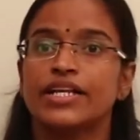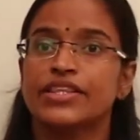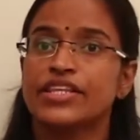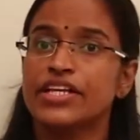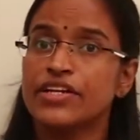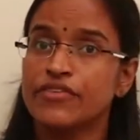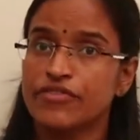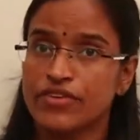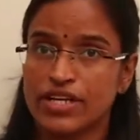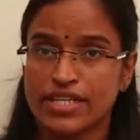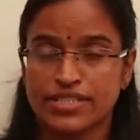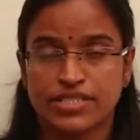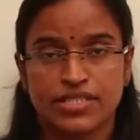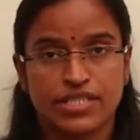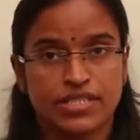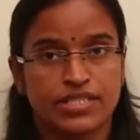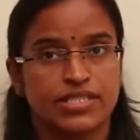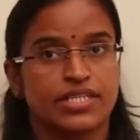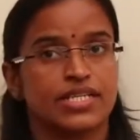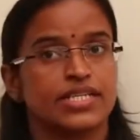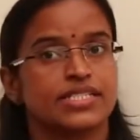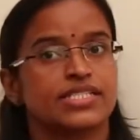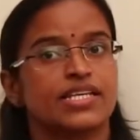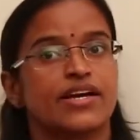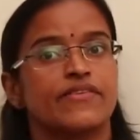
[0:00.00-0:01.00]

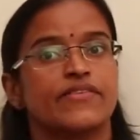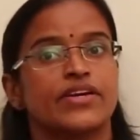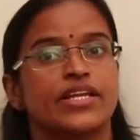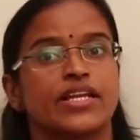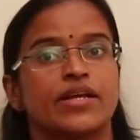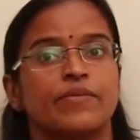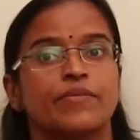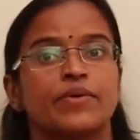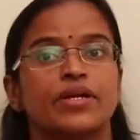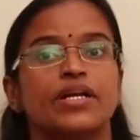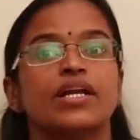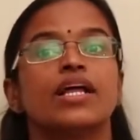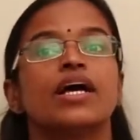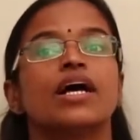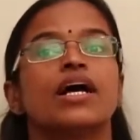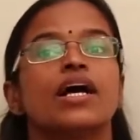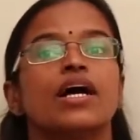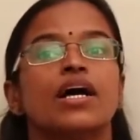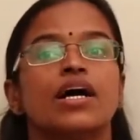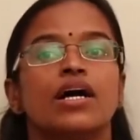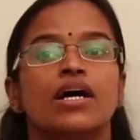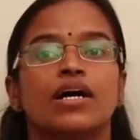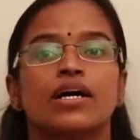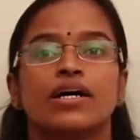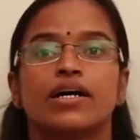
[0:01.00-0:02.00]
infrastructure is available,
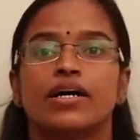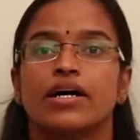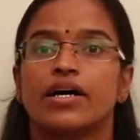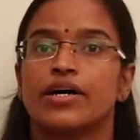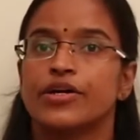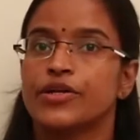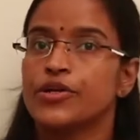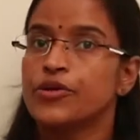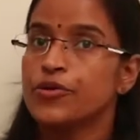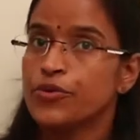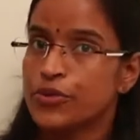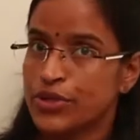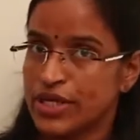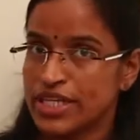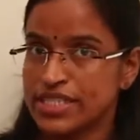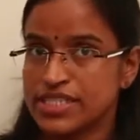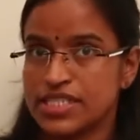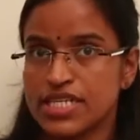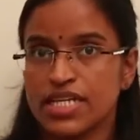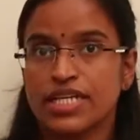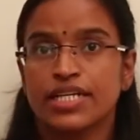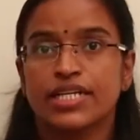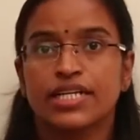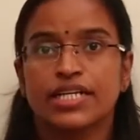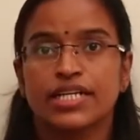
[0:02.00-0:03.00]

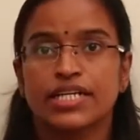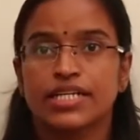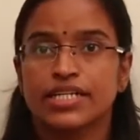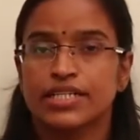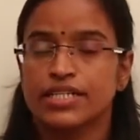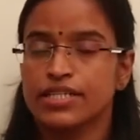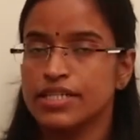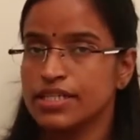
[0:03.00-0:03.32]
nutrition.